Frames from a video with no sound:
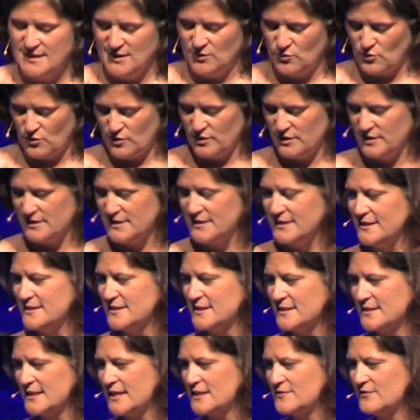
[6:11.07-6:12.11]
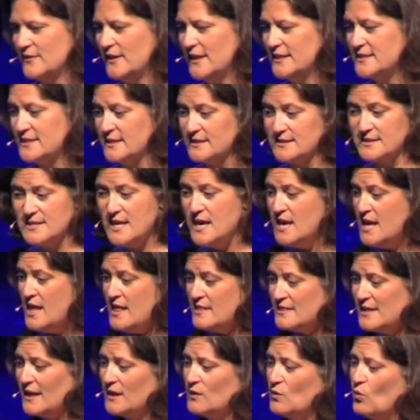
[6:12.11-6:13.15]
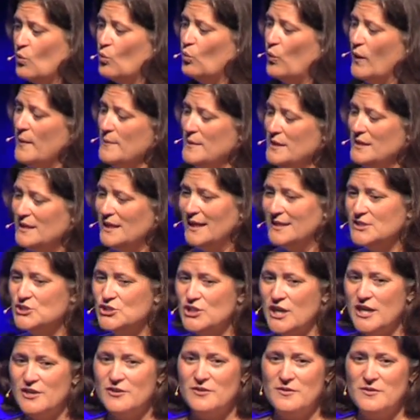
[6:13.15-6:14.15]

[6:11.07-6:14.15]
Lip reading: in order to see successful exits. Then women-led